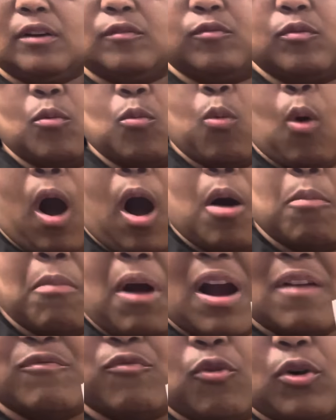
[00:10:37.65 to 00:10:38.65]
from
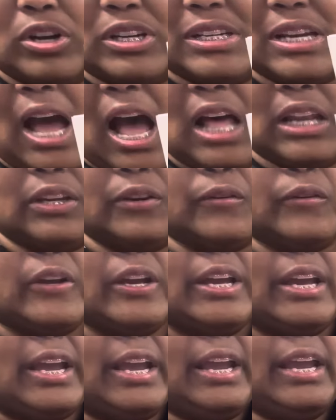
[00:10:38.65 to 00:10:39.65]
Walmart for a dollar.
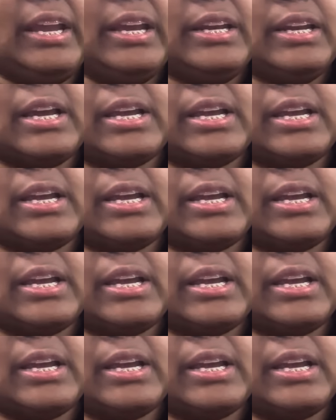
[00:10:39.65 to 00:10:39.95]
And I